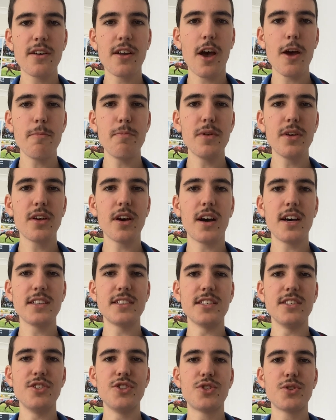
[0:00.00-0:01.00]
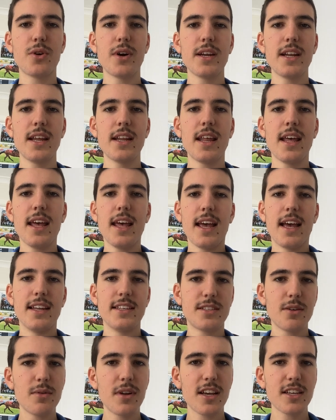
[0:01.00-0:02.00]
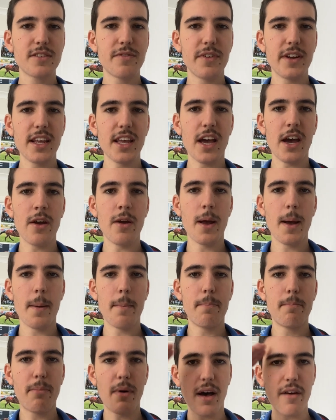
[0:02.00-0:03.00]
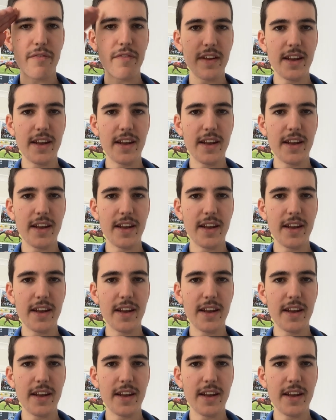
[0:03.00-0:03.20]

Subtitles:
Hope you guys enjoyed it. Until next video, bye for